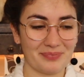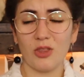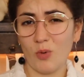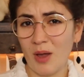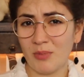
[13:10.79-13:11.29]

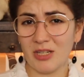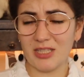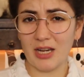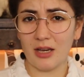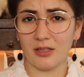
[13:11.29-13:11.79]
The way I'm going to
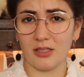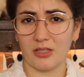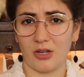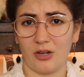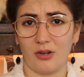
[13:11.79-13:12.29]
style the
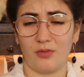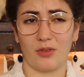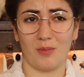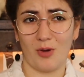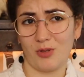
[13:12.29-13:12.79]
skirt for
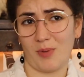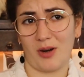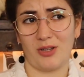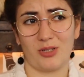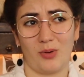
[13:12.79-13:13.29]
the most
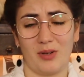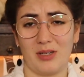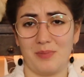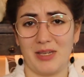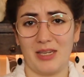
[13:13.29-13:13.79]
part is going to
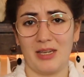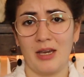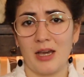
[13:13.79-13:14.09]
be